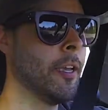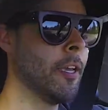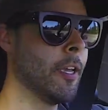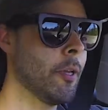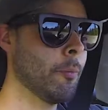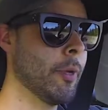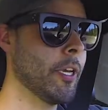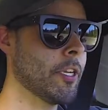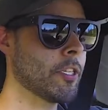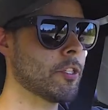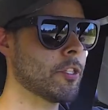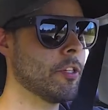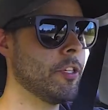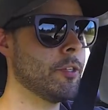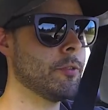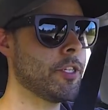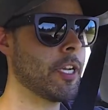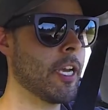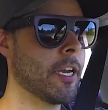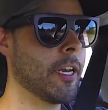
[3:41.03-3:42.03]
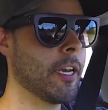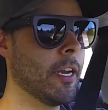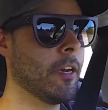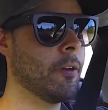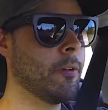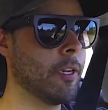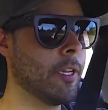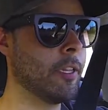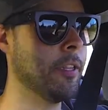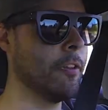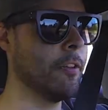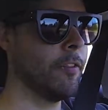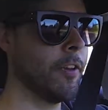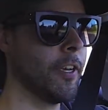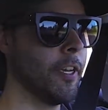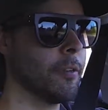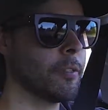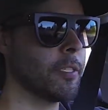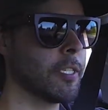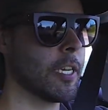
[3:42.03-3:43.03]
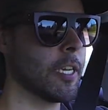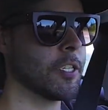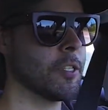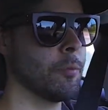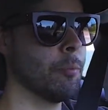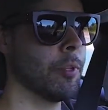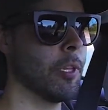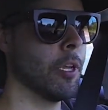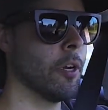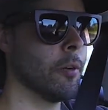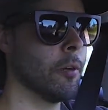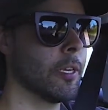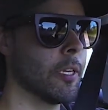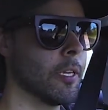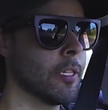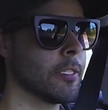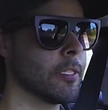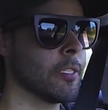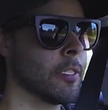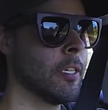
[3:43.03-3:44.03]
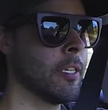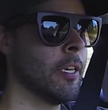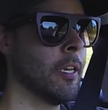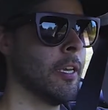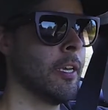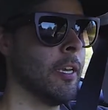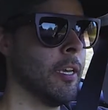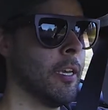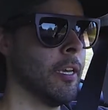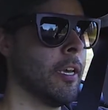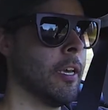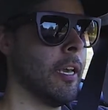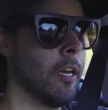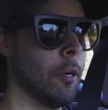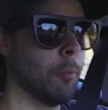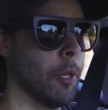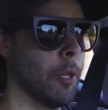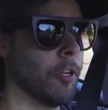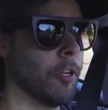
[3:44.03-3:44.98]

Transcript: make sure you check it out in the video section below, because it'll blow your